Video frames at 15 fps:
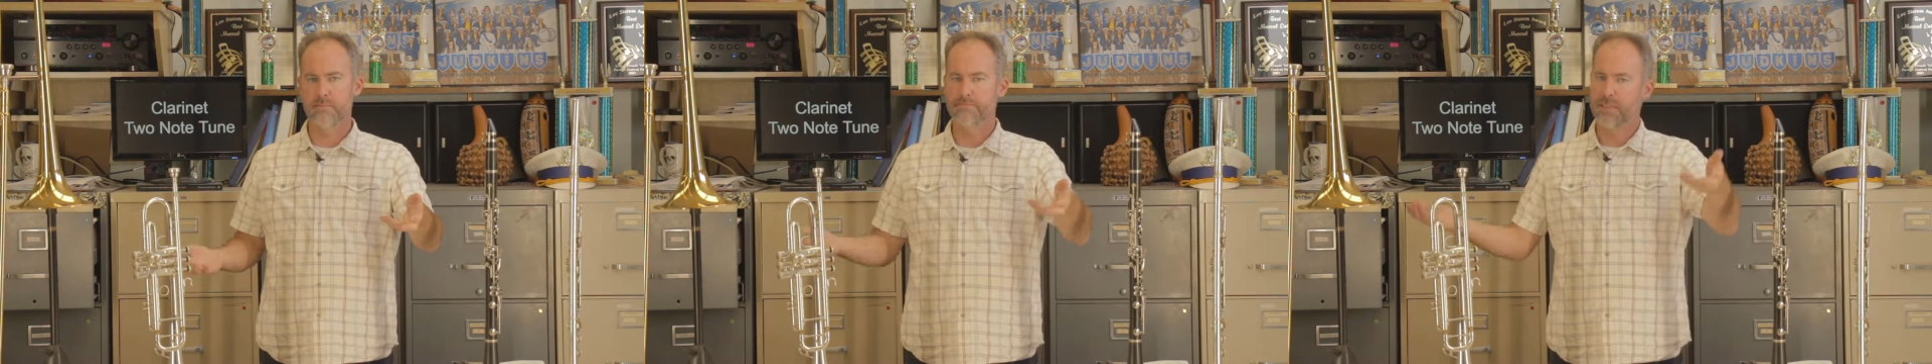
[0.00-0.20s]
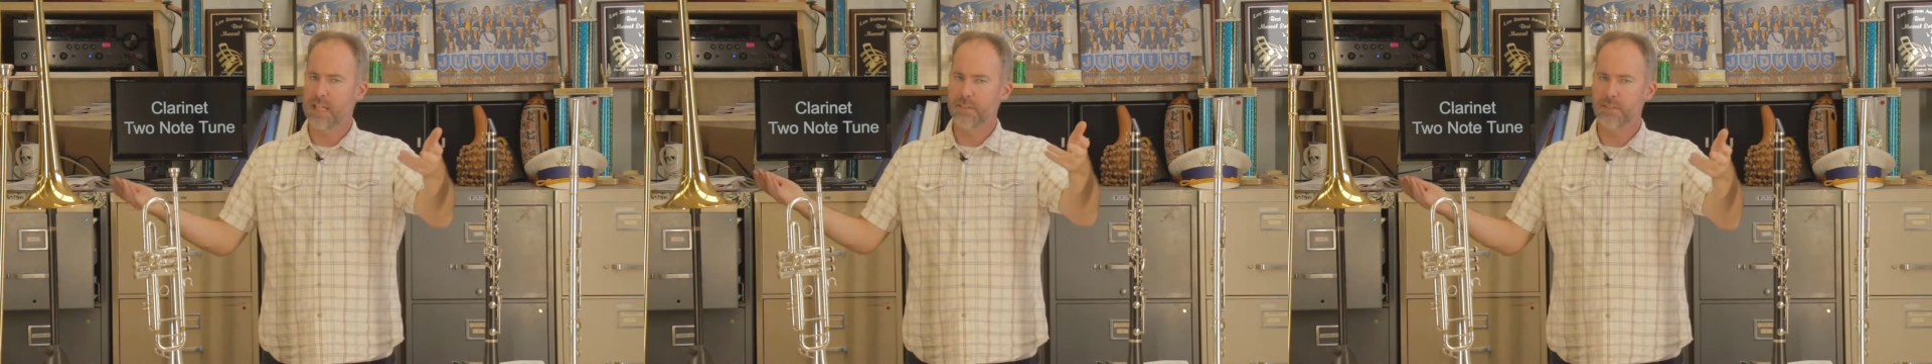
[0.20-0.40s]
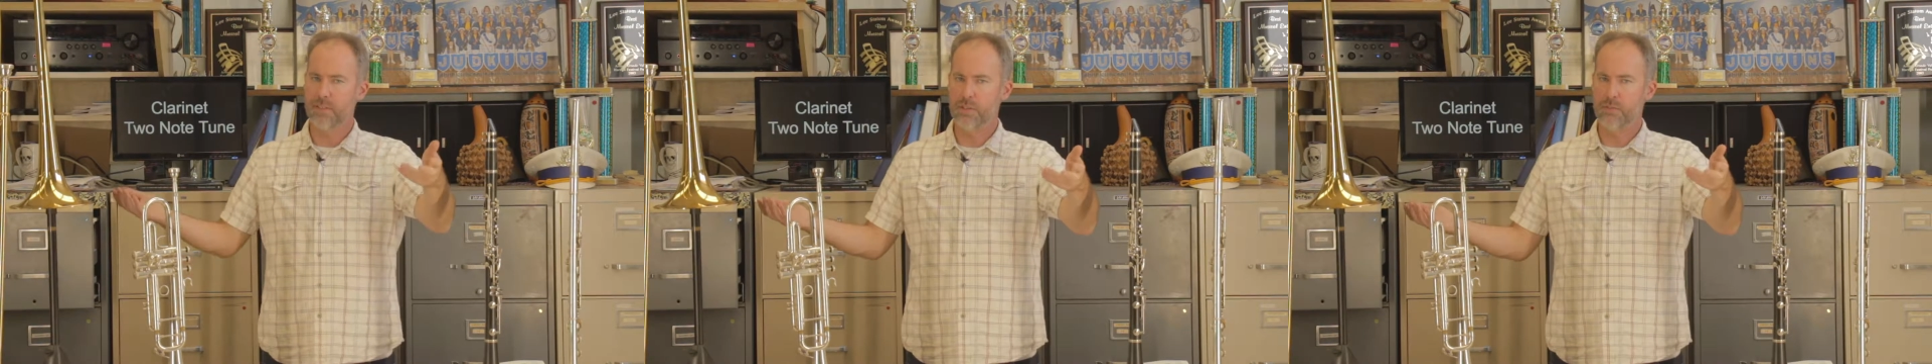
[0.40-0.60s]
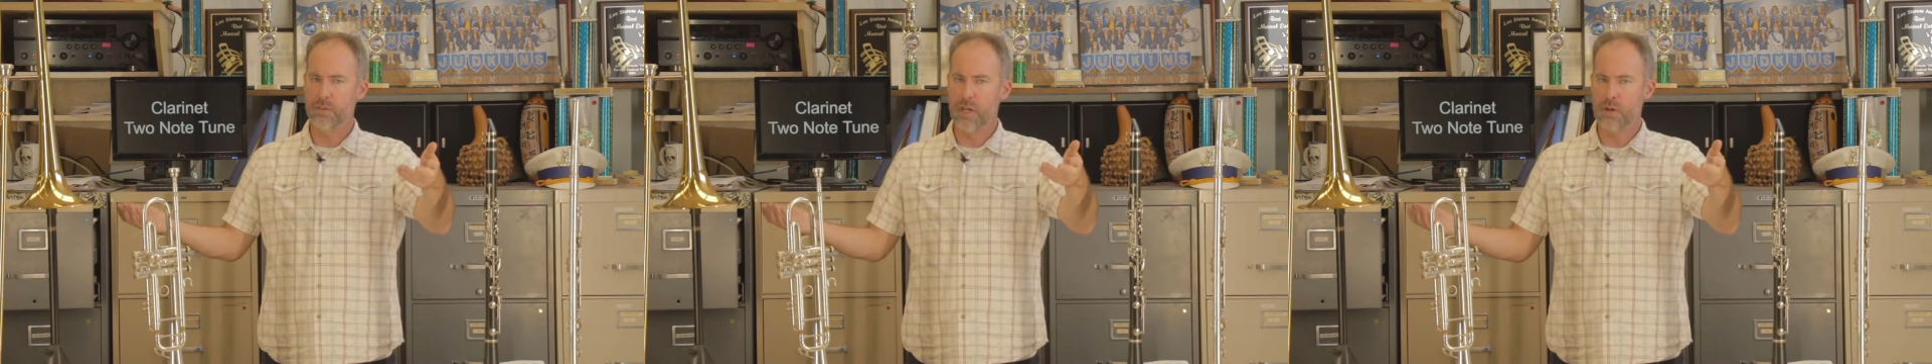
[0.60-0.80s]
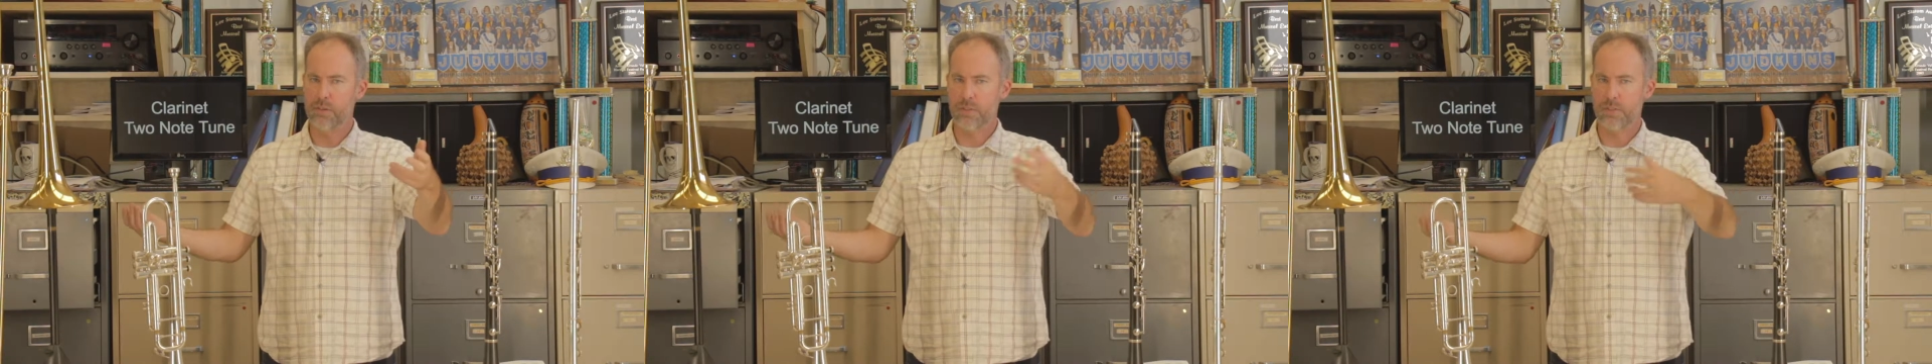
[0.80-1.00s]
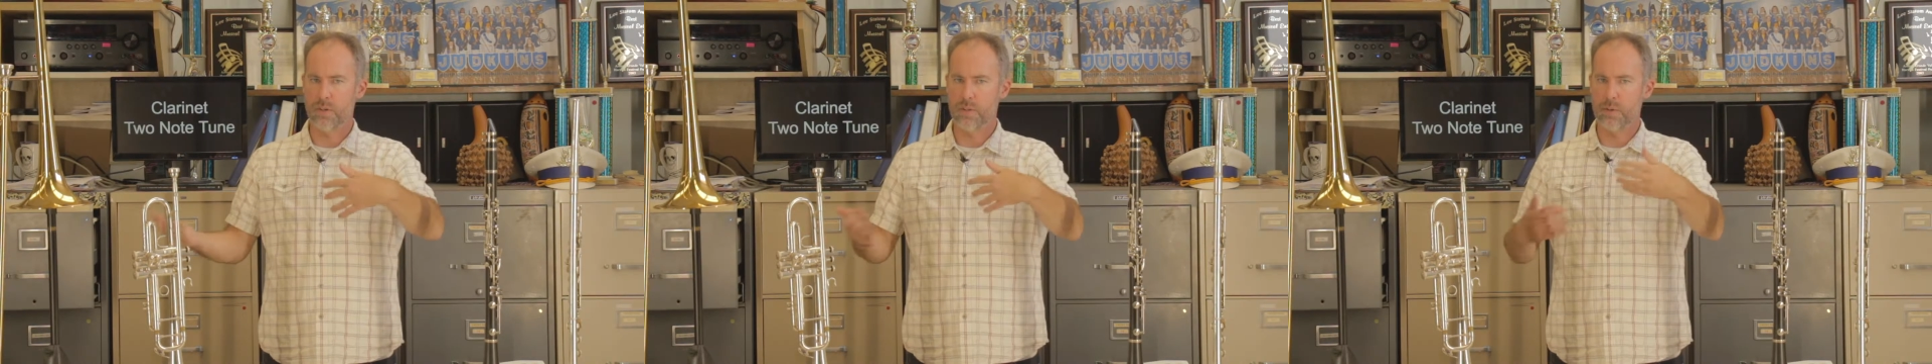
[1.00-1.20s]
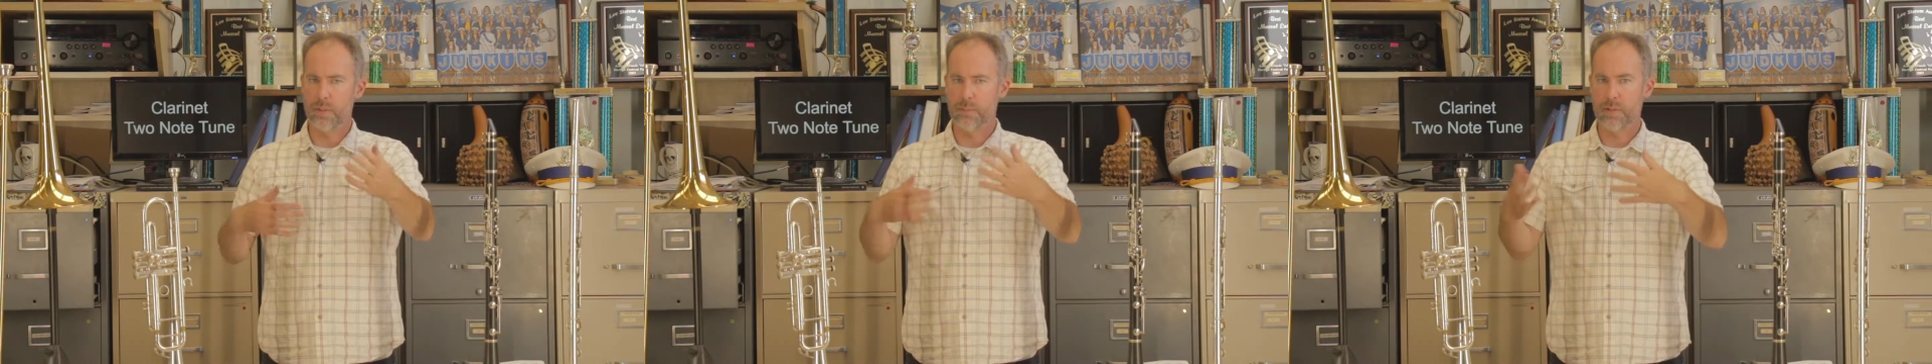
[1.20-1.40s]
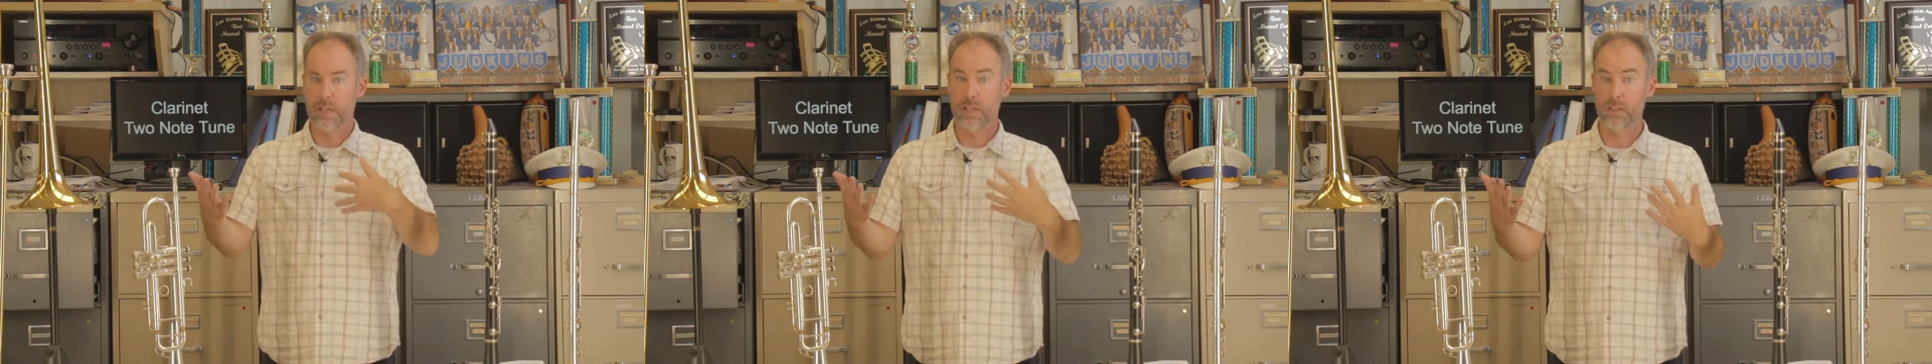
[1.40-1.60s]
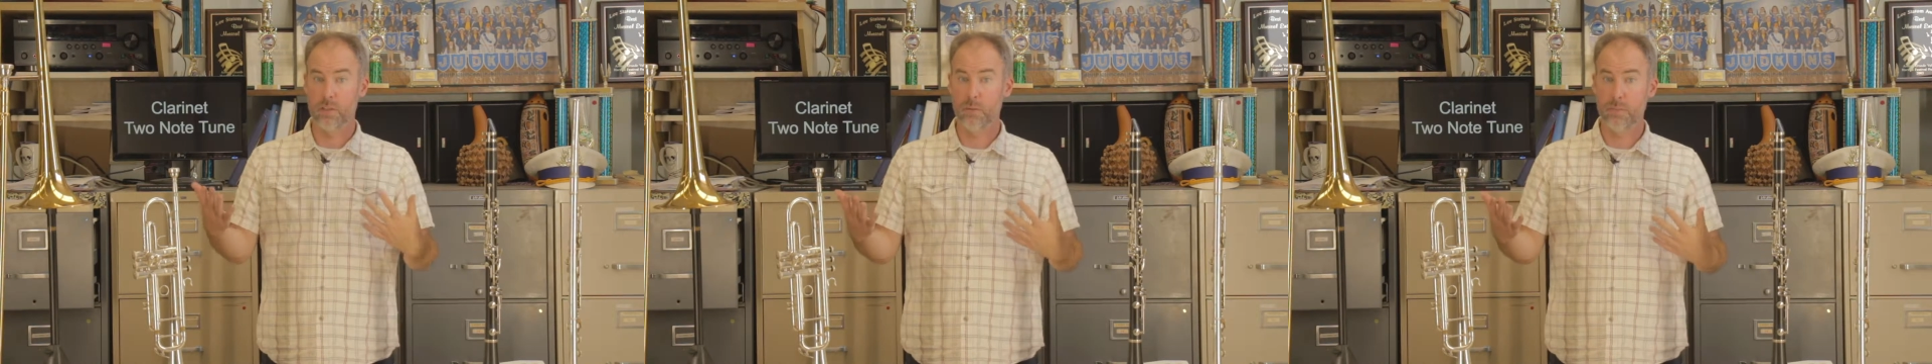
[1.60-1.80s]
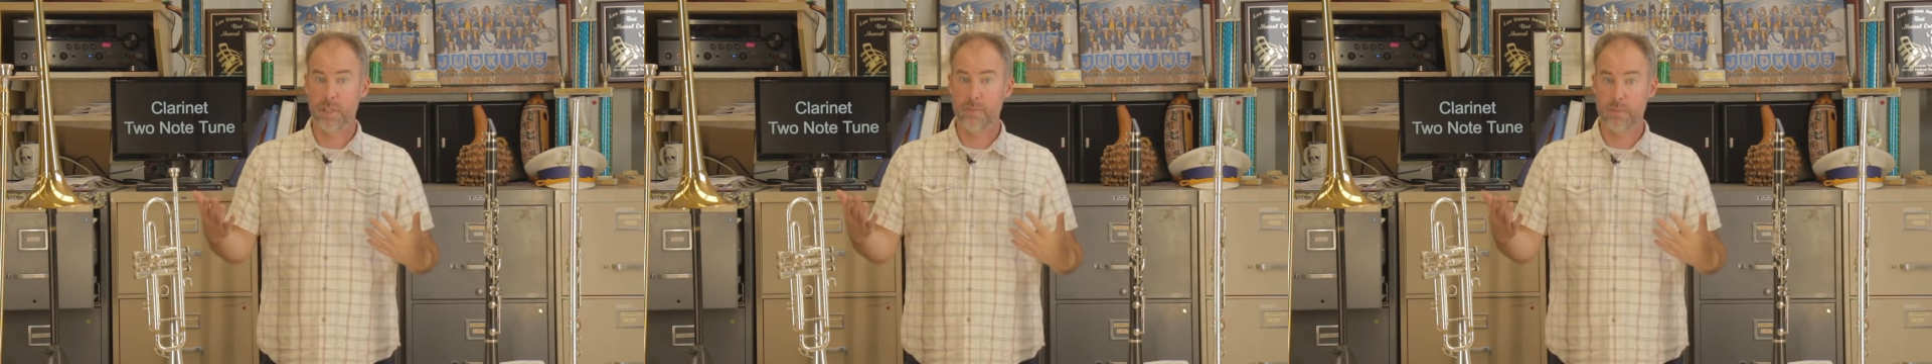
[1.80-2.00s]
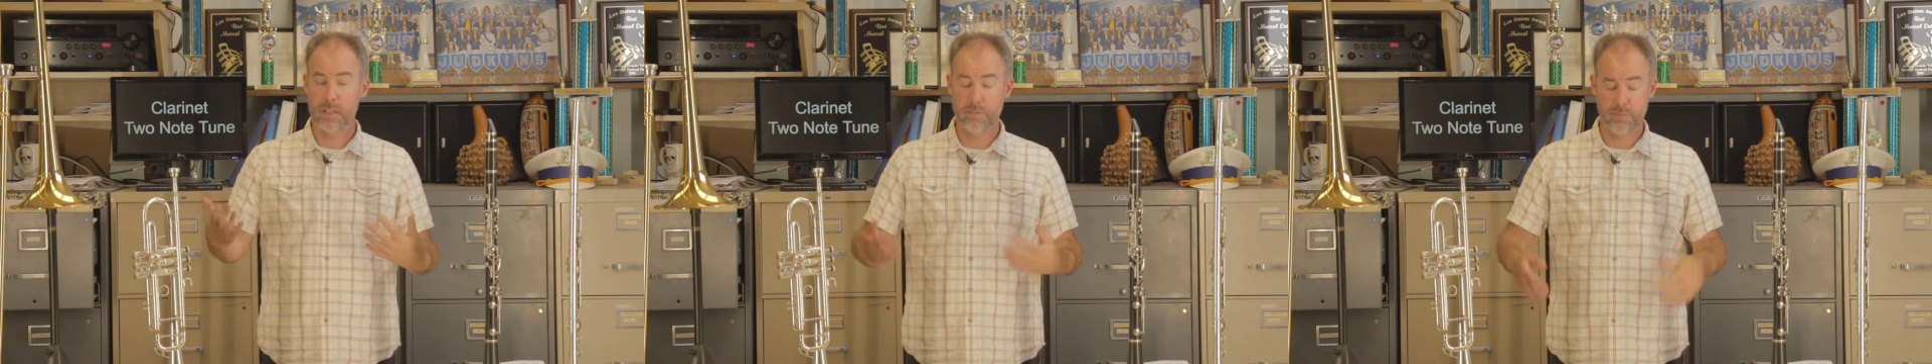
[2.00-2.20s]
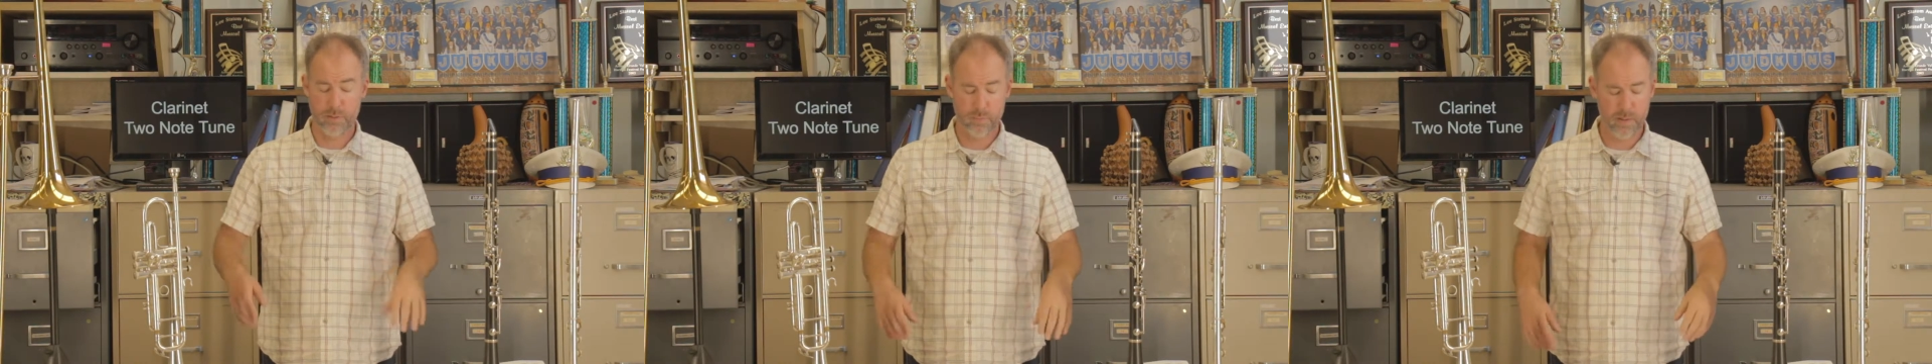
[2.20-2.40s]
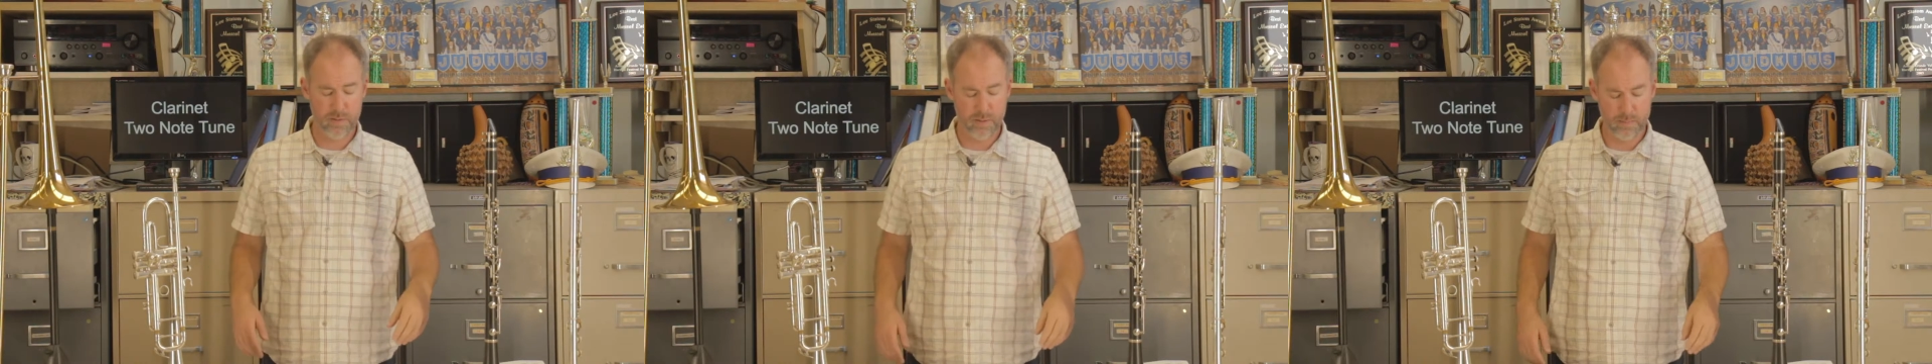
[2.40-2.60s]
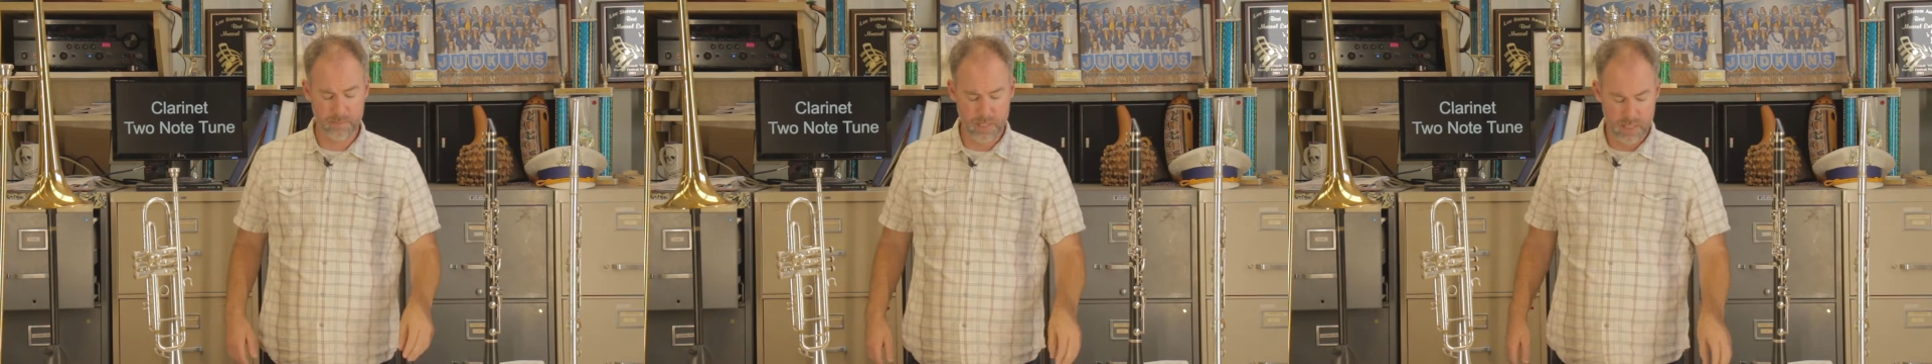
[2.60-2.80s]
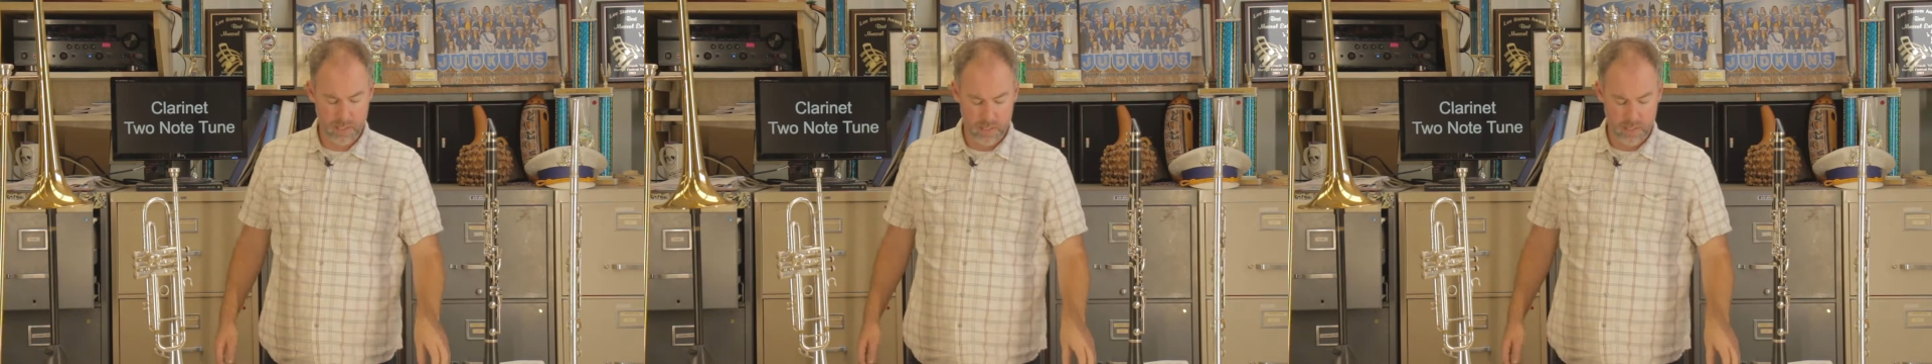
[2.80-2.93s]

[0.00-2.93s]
It has two notes, although we play a little bit of a different rhythm